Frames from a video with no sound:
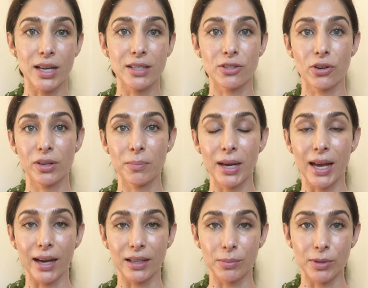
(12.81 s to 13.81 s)
I started my
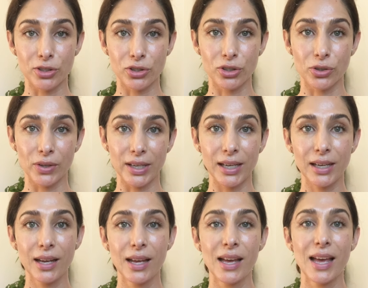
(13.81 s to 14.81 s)
acupuncture degree,